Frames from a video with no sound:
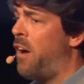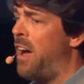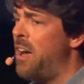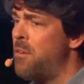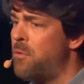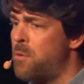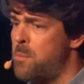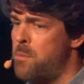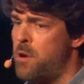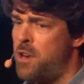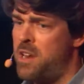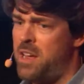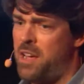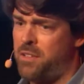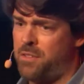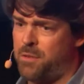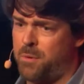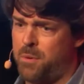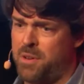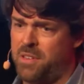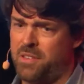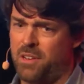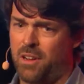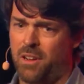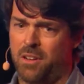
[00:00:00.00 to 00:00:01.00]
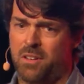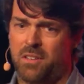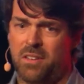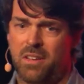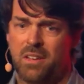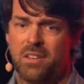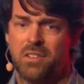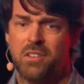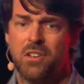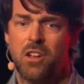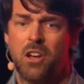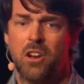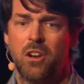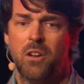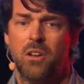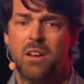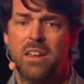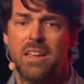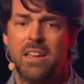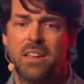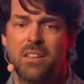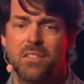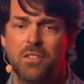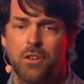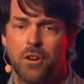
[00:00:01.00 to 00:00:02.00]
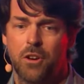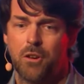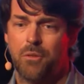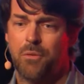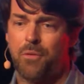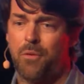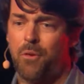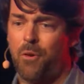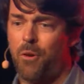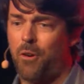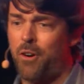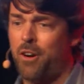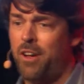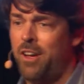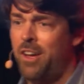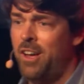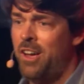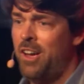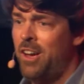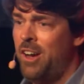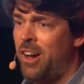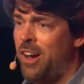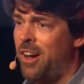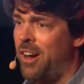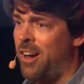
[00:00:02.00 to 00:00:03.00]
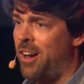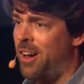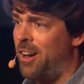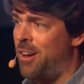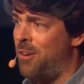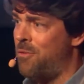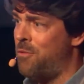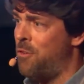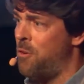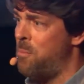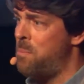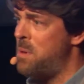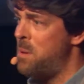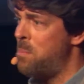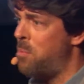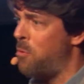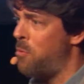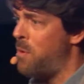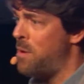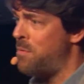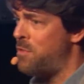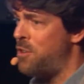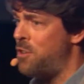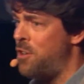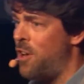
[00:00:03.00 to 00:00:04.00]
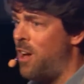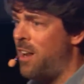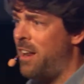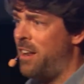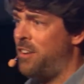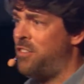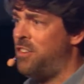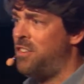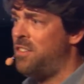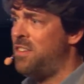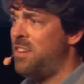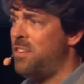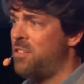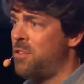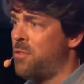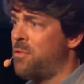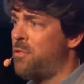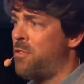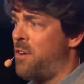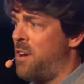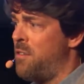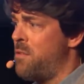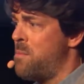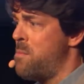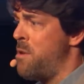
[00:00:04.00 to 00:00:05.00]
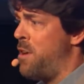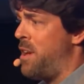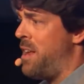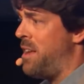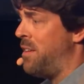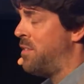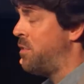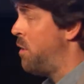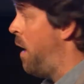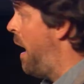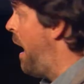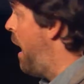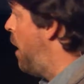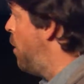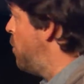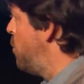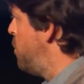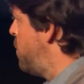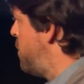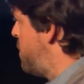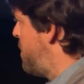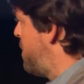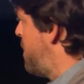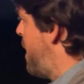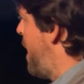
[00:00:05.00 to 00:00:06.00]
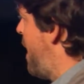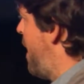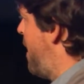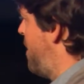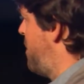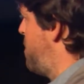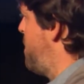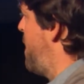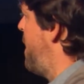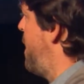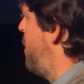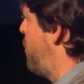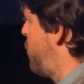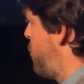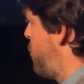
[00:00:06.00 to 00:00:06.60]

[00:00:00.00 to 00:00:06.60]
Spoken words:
everybody as a result. It's not only easier for people who have no knowledge, it's easier for everybody. So how those guys manage